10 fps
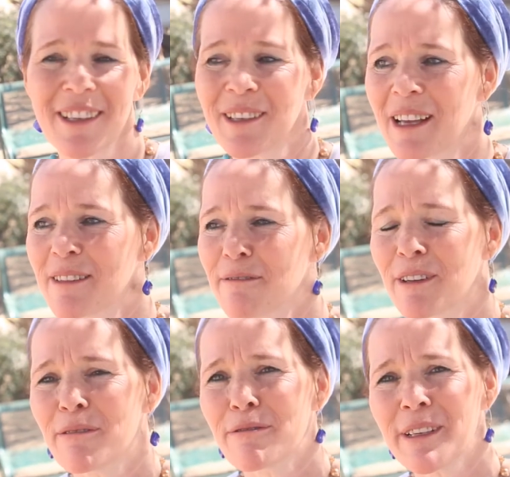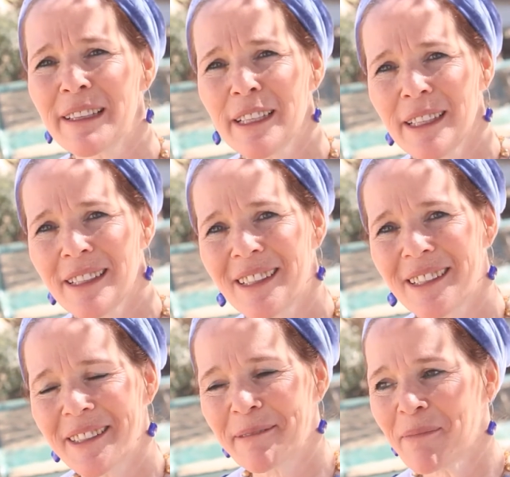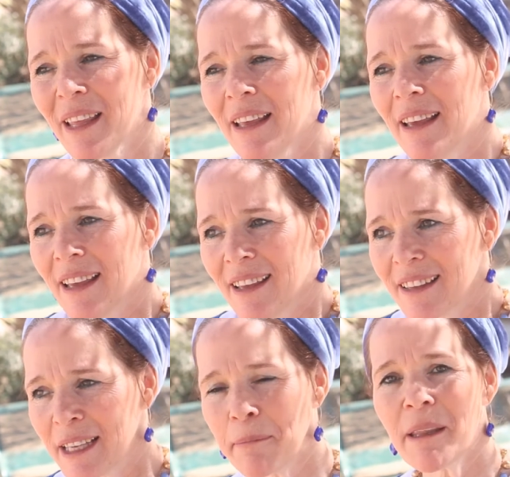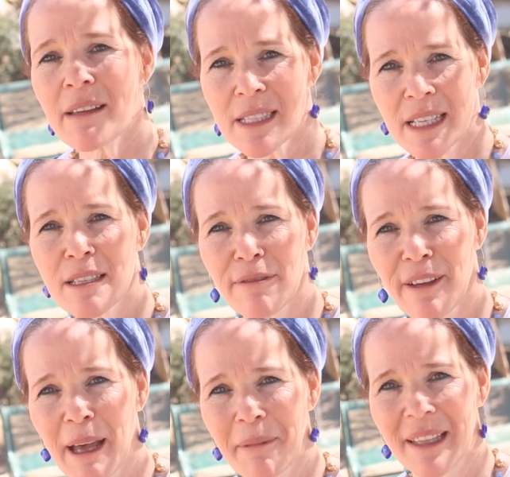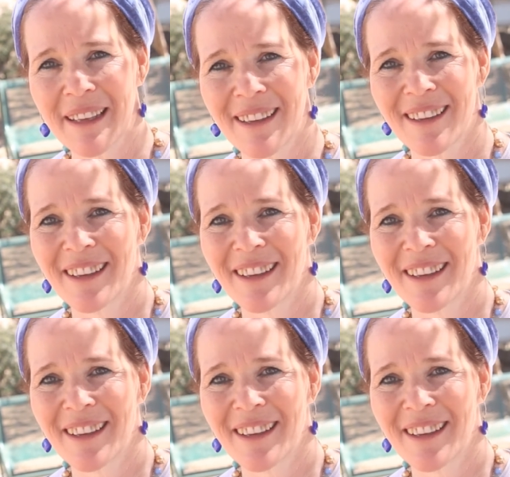of really keeping the sense of family.